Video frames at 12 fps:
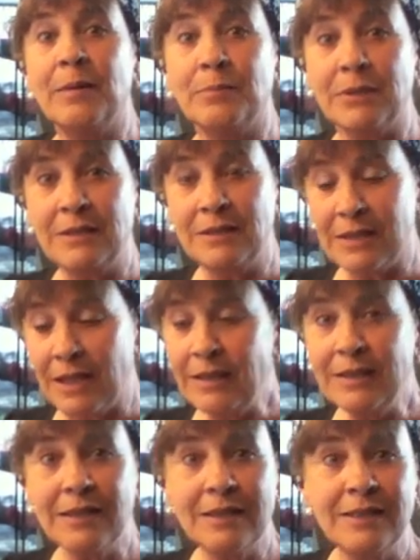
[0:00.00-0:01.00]
Please
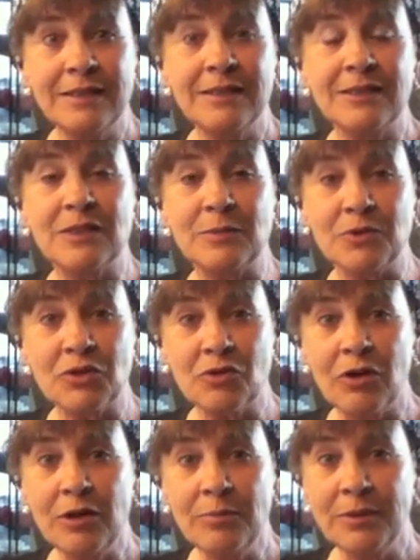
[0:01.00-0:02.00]
like,
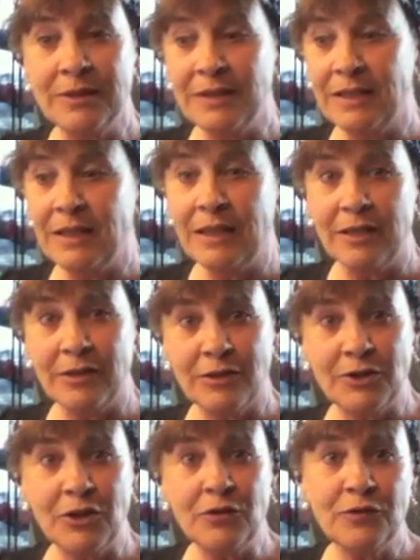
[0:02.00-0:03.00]
subscribe, hit the
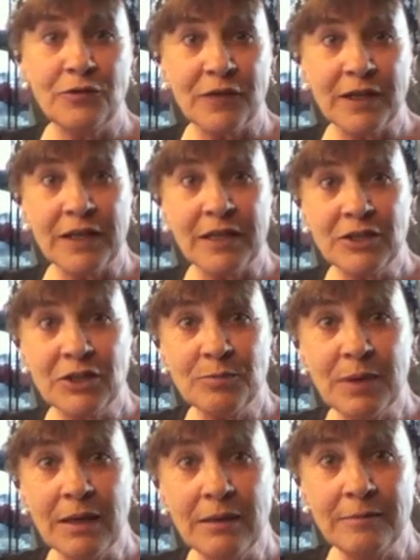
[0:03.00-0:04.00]
notification
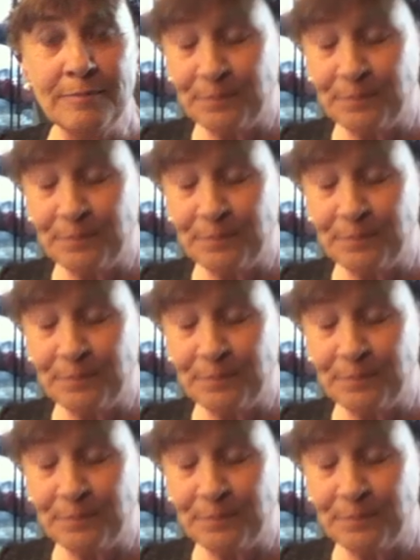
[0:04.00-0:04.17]
bell,